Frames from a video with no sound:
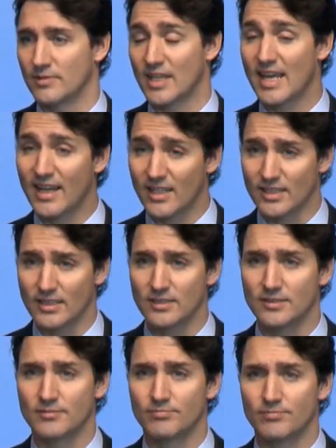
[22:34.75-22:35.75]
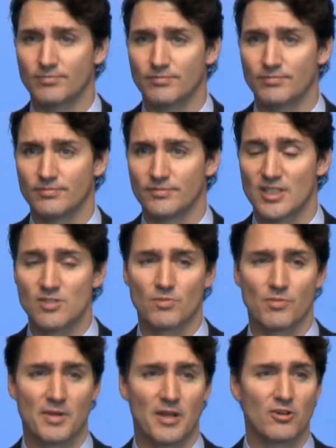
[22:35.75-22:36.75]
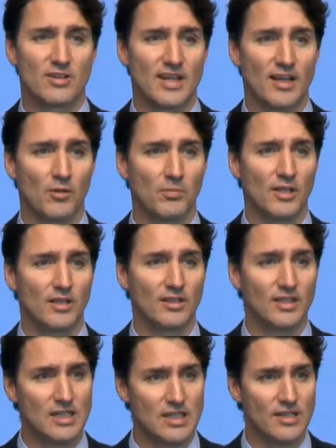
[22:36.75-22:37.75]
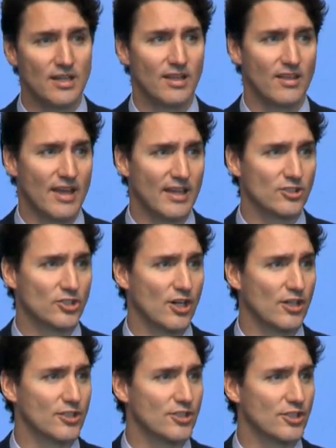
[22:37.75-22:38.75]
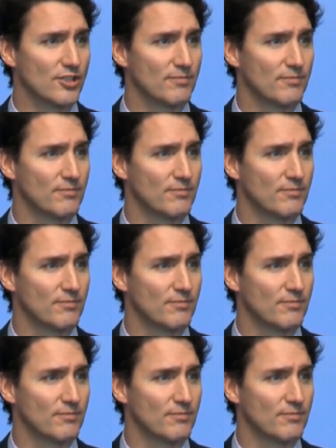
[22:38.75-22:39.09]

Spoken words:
Canada is prepared to help lead that charge.